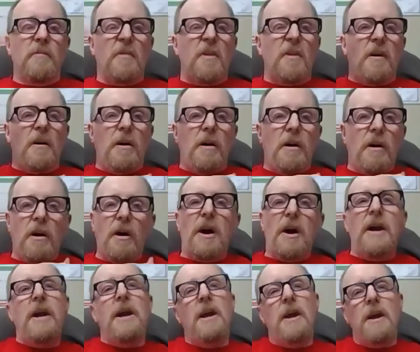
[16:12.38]

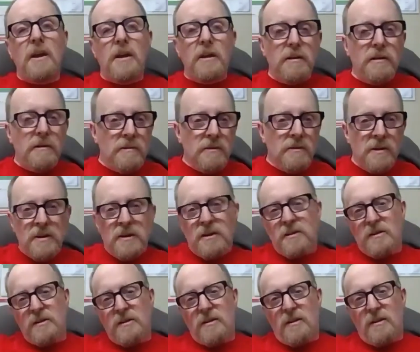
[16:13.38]
high end
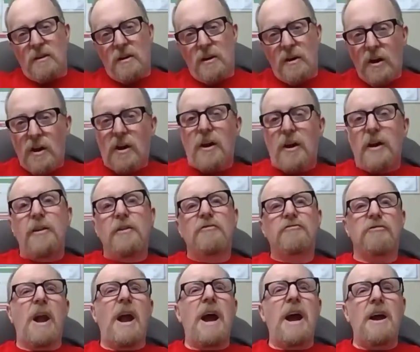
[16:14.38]
high
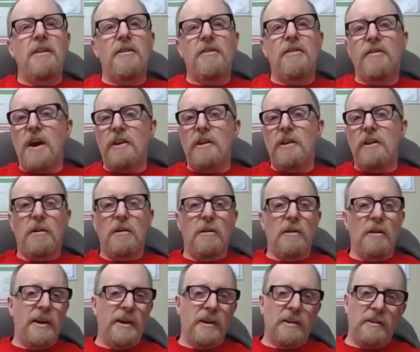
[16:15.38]
grads that
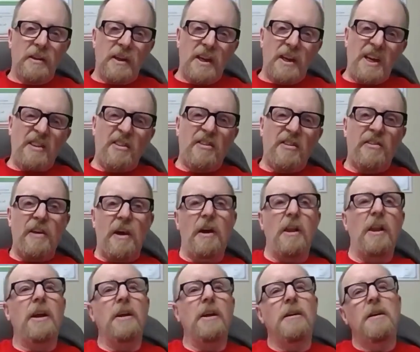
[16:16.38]
are like
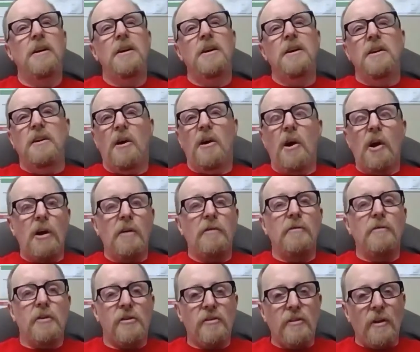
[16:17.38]
excelling
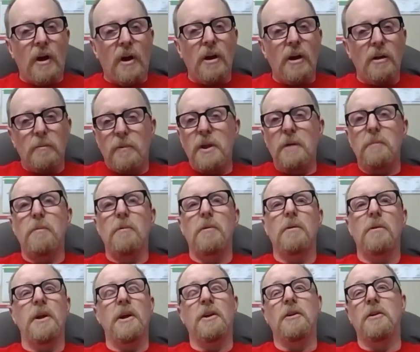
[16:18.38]
Harvard style
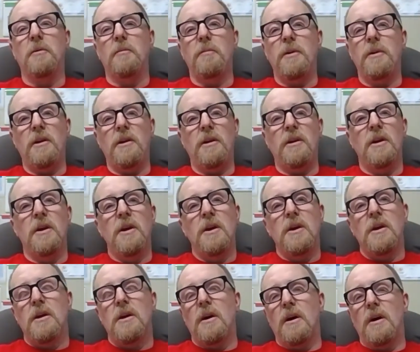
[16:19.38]
people. It could be
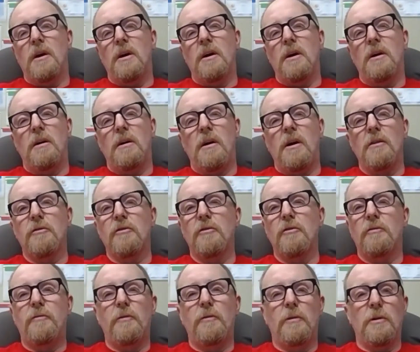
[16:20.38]
uh,
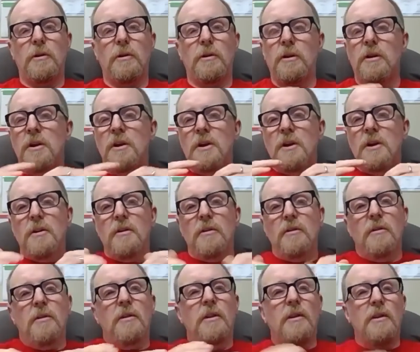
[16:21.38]
also for
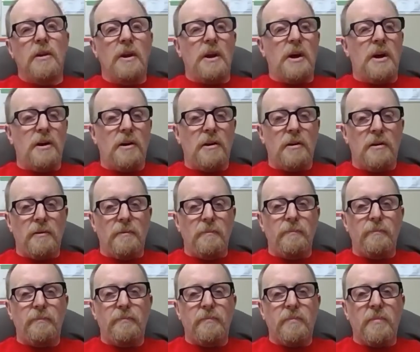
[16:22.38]
uh,
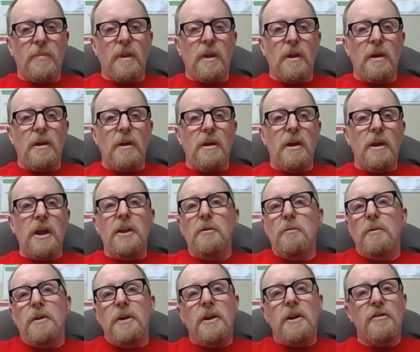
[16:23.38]

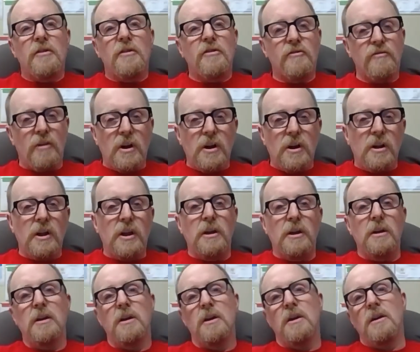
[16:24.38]
anyone that's
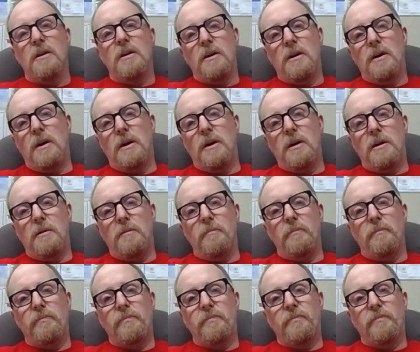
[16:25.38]
struggling,
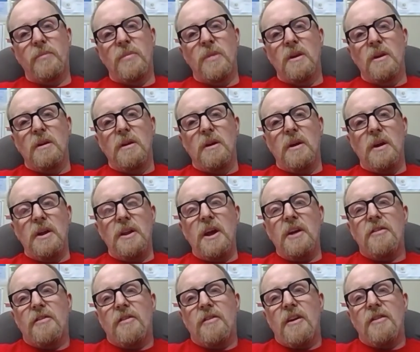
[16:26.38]
um, and
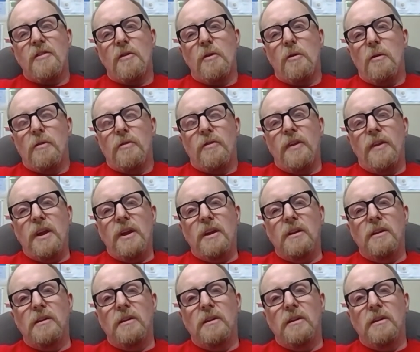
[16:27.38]
that's that's the whole thing